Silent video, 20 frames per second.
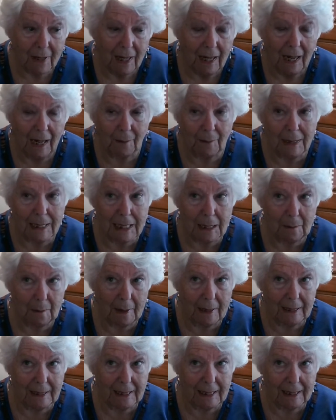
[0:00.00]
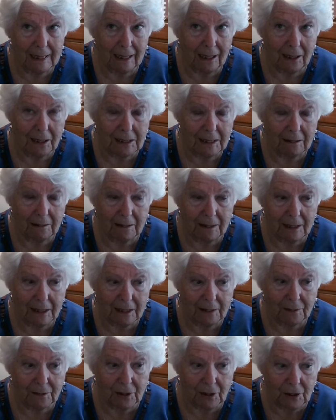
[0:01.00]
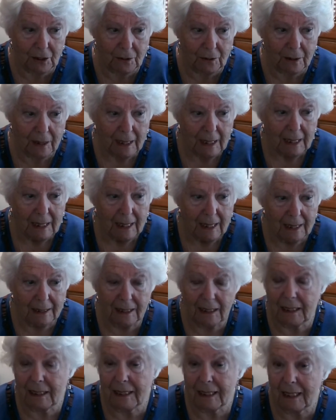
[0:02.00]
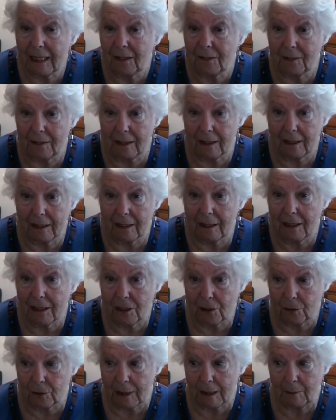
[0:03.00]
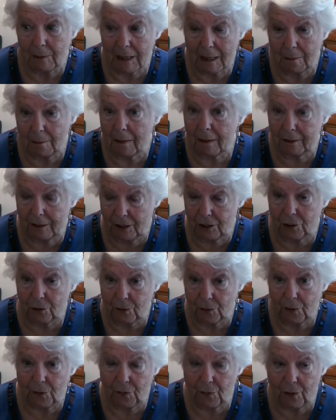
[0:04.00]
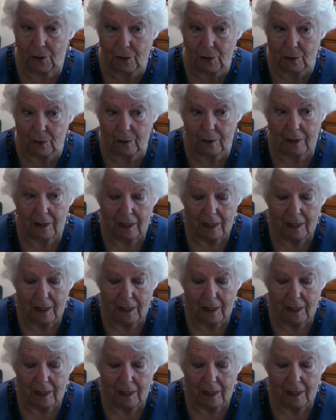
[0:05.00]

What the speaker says: I went to bed, had a lie down in the afternoon, and in the evening I saw there was a message on the phone,